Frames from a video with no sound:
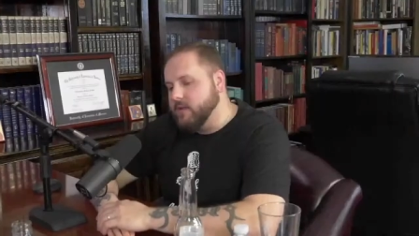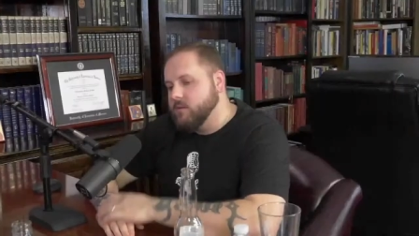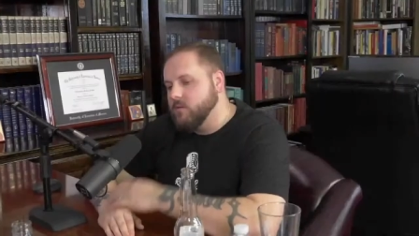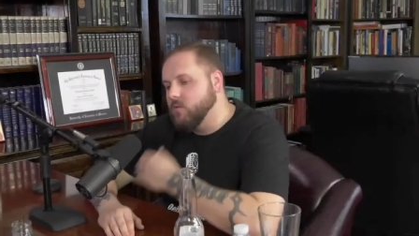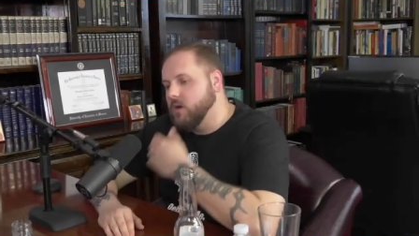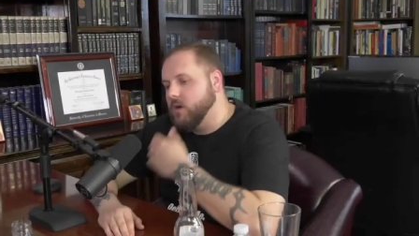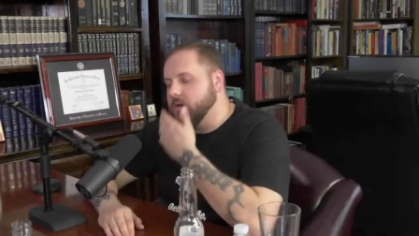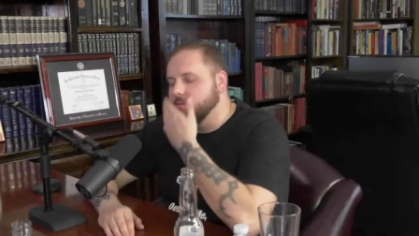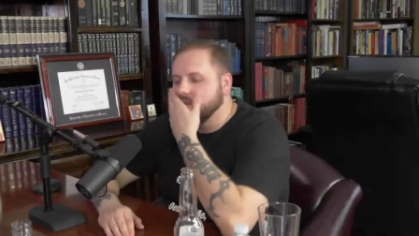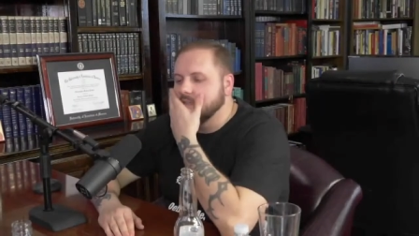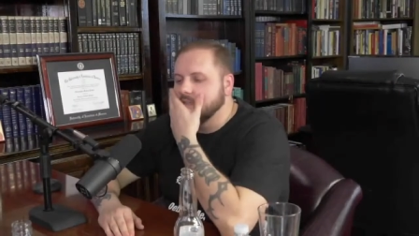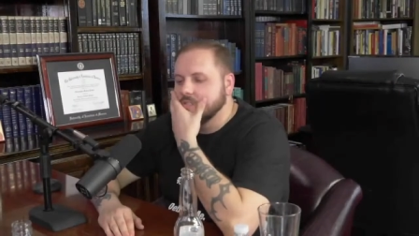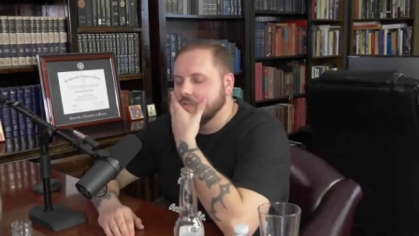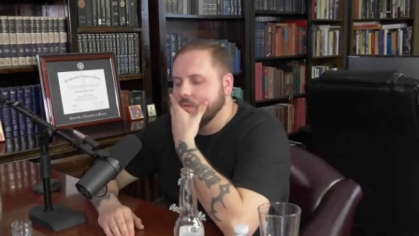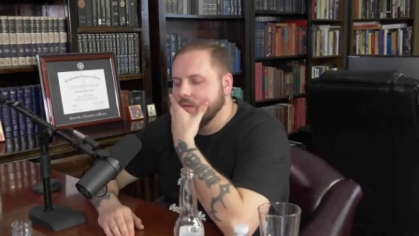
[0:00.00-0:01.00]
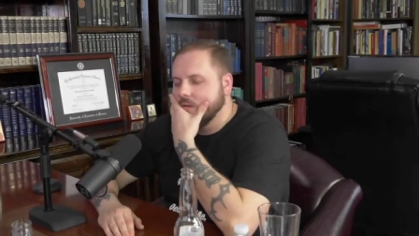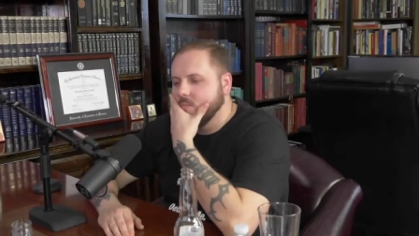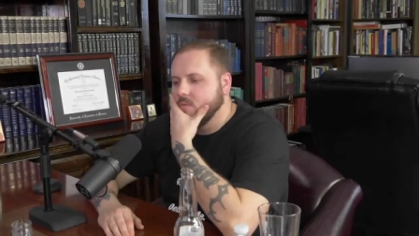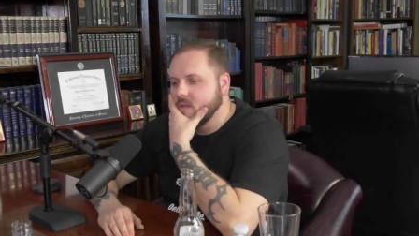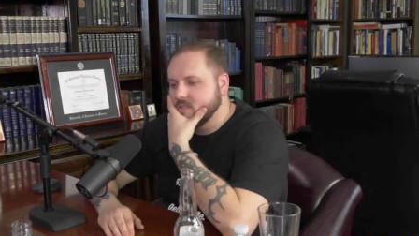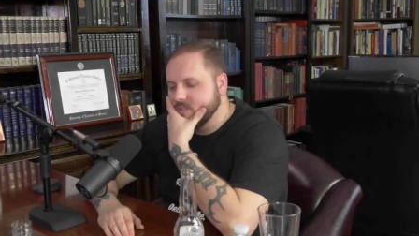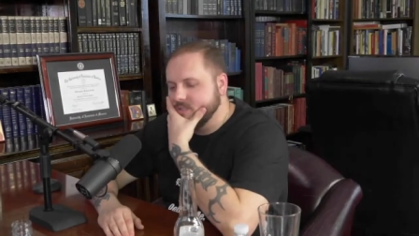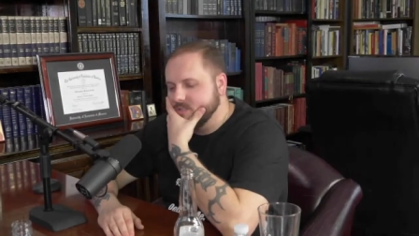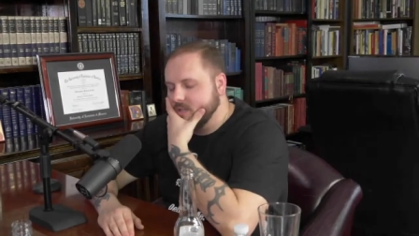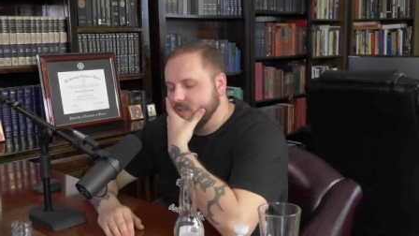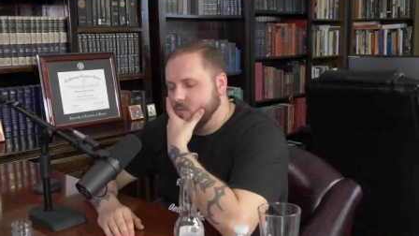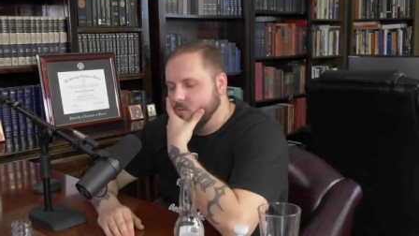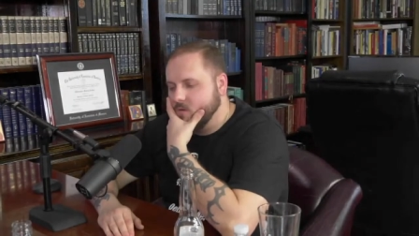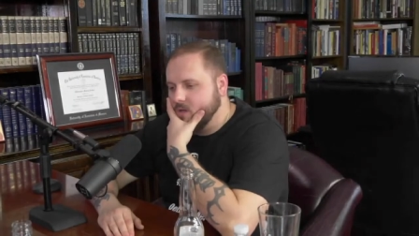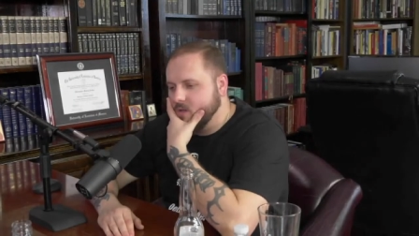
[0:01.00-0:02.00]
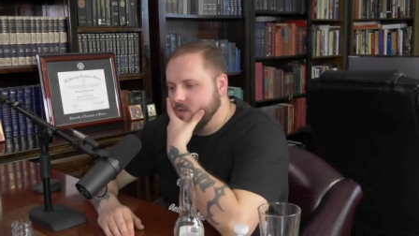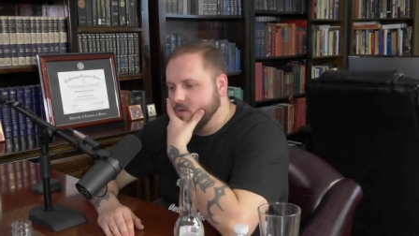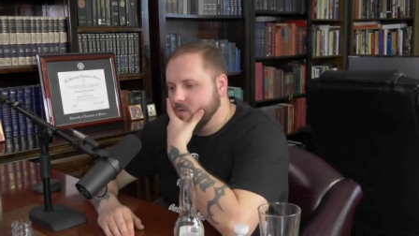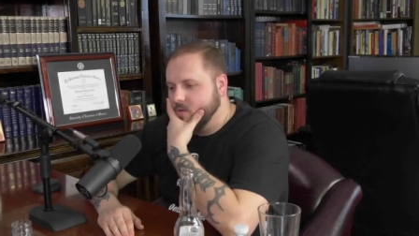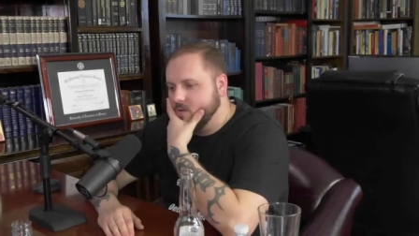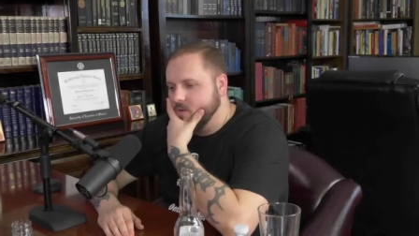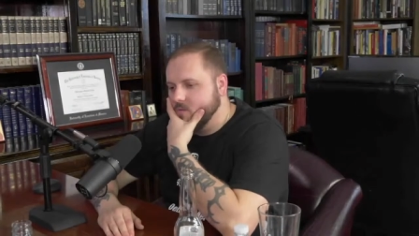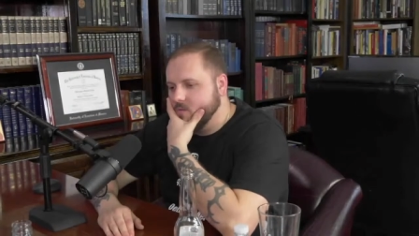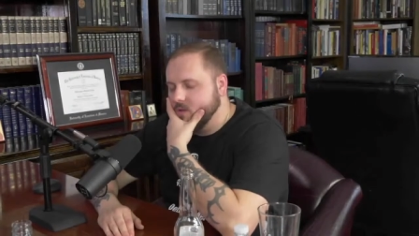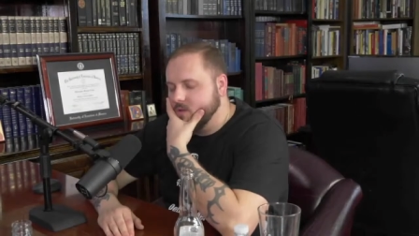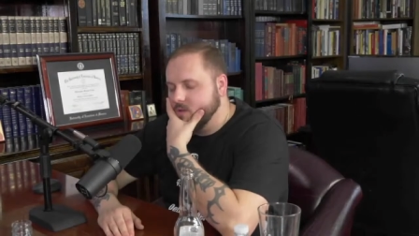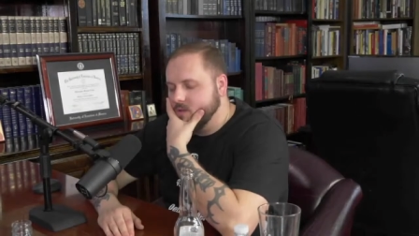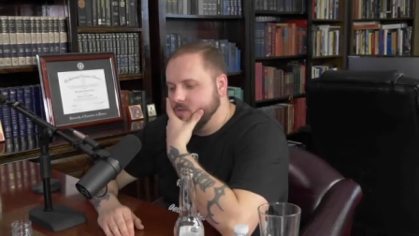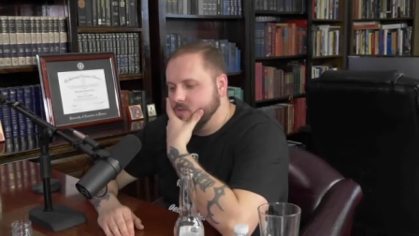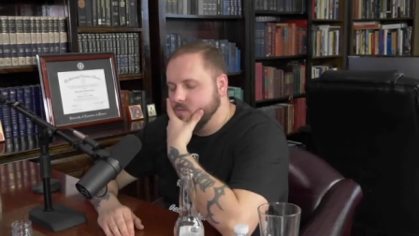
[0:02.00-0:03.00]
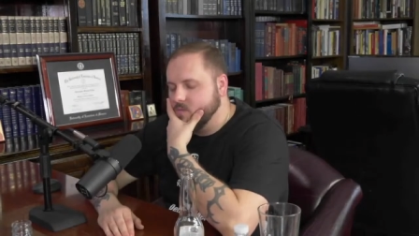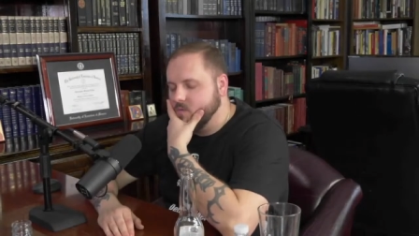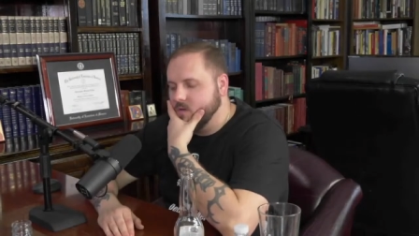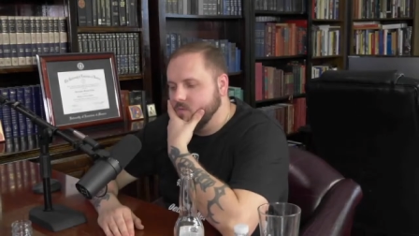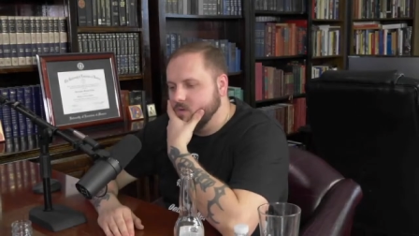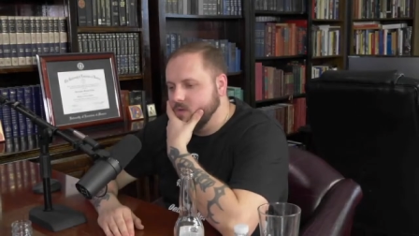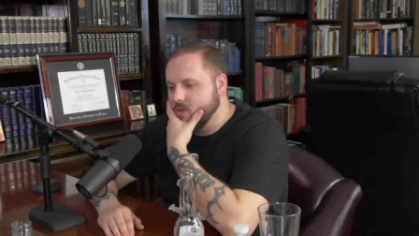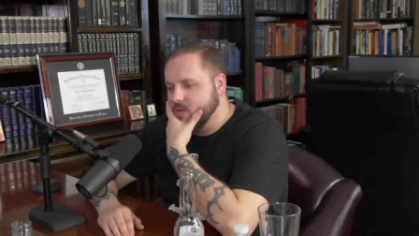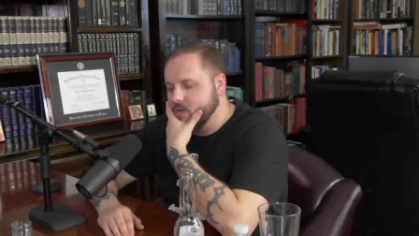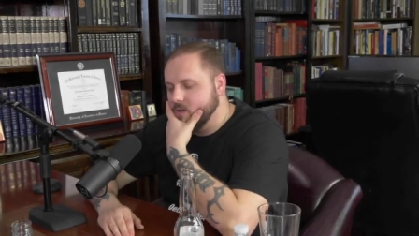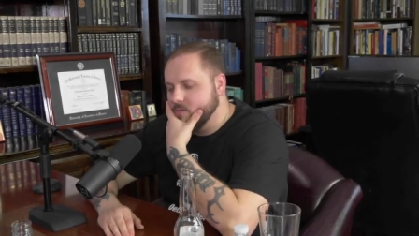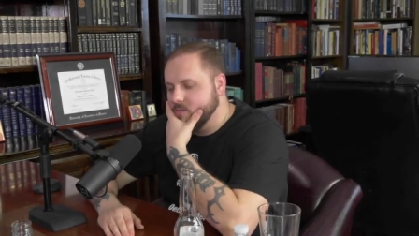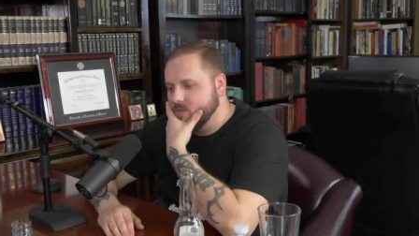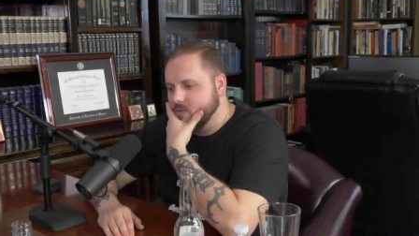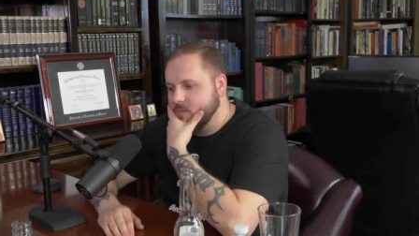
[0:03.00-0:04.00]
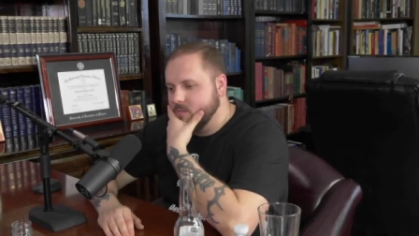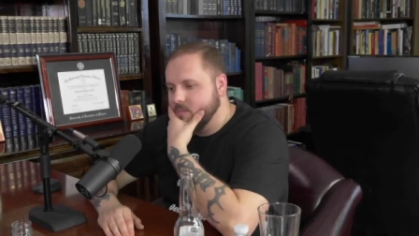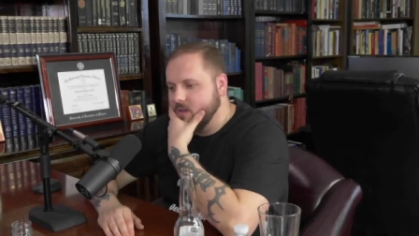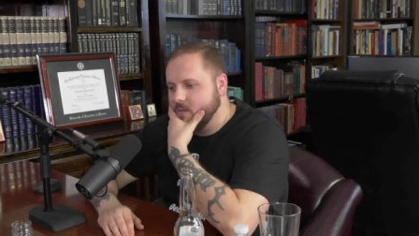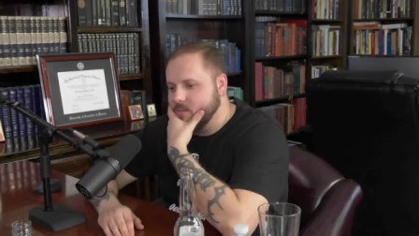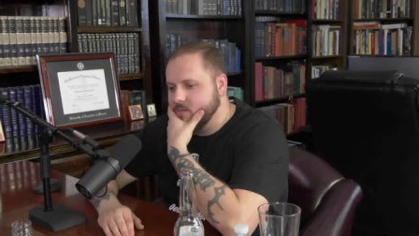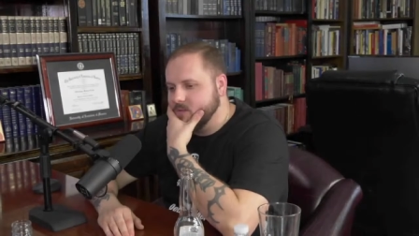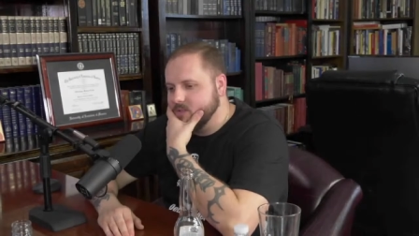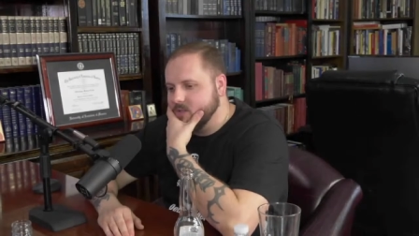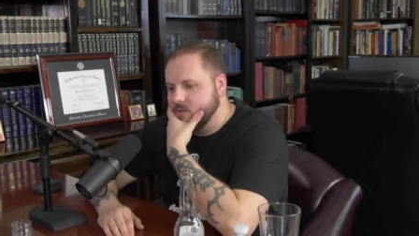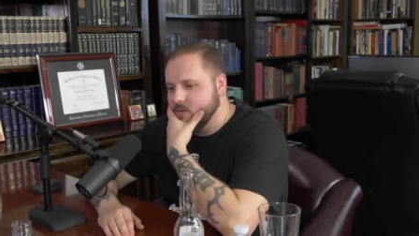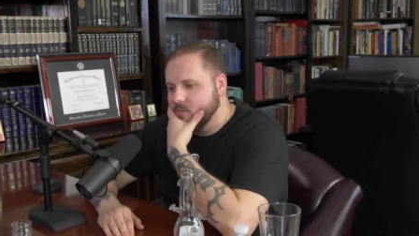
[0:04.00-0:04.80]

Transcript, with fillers: well, there's so many places that I want to go that, with this when it, when it comes to the papacy. Yeah.